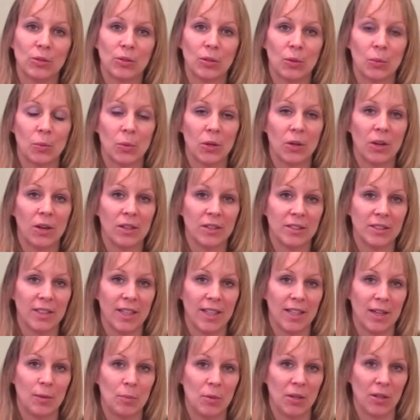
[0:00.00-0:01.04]
so we're all
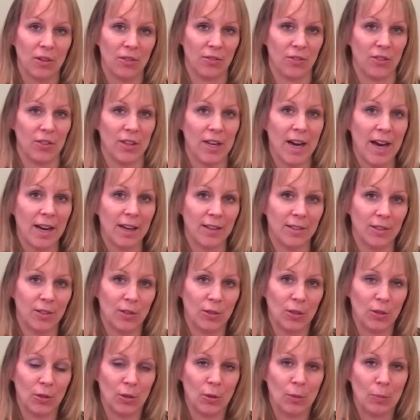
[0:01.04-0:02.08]
set up here for that,
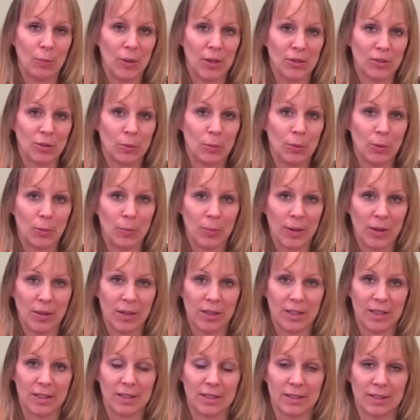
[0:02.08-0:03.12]
you know, multiple
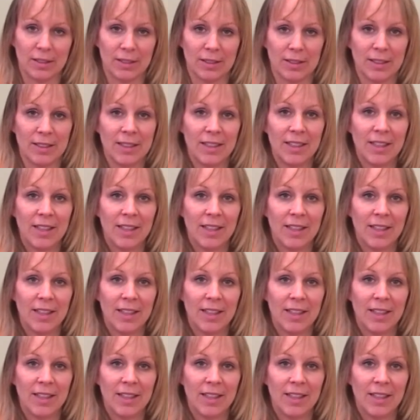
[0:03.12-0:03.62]
parties and